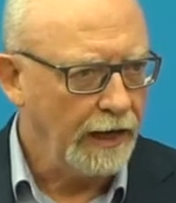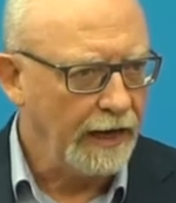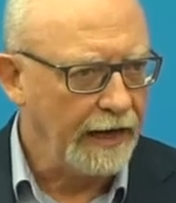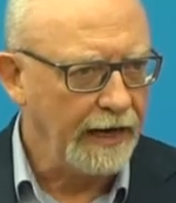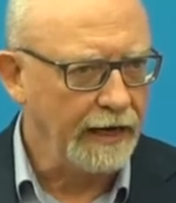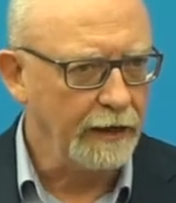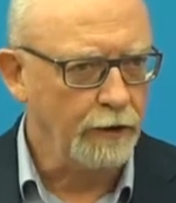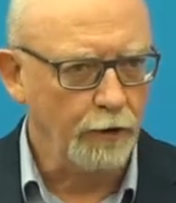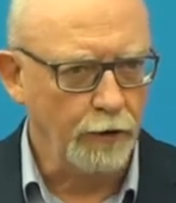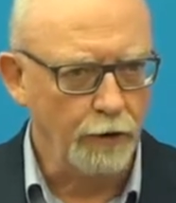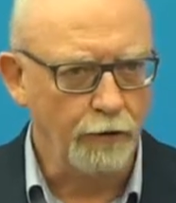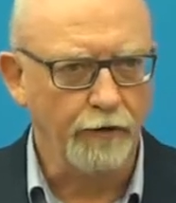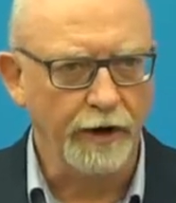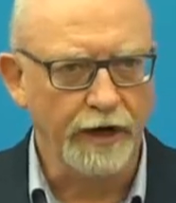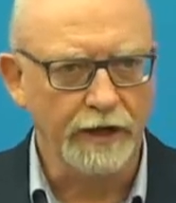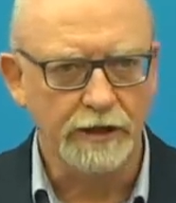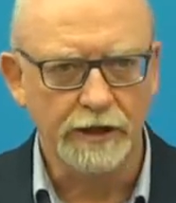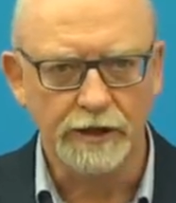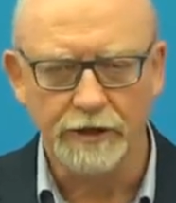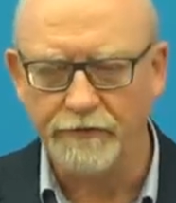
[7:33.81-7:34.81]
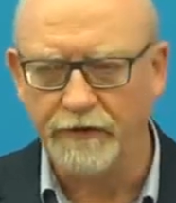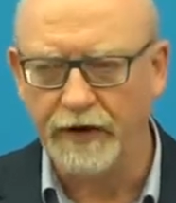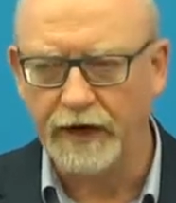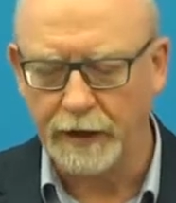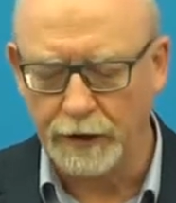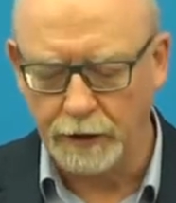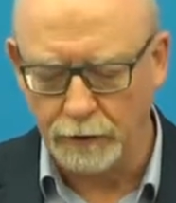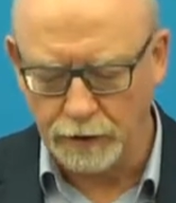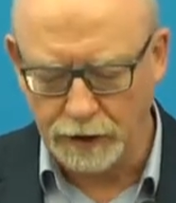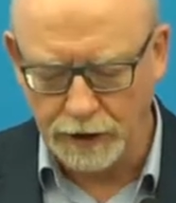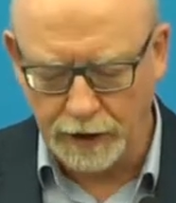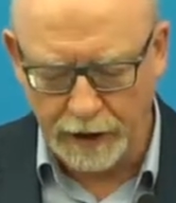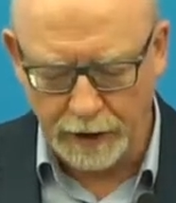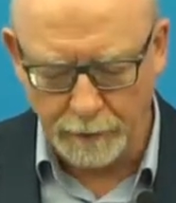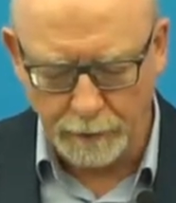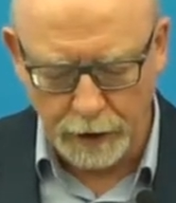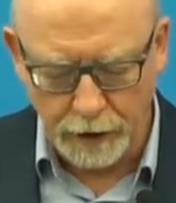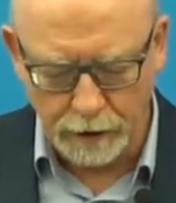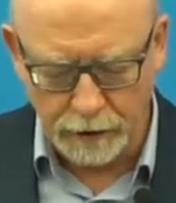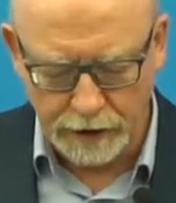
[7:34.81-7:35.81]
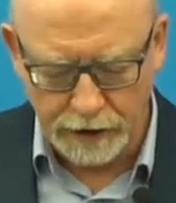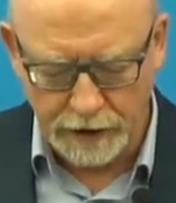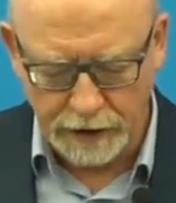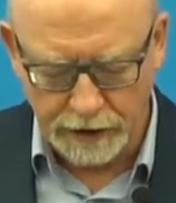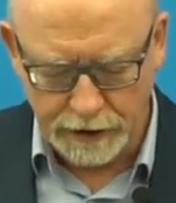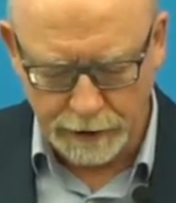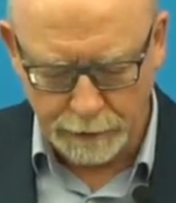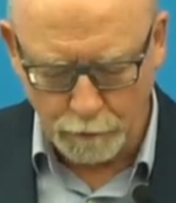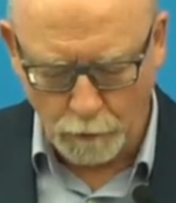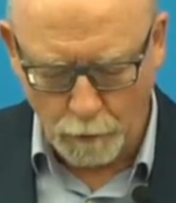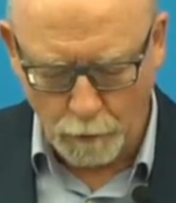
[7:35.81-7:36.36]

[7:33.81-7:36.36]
add the greatest value to that process.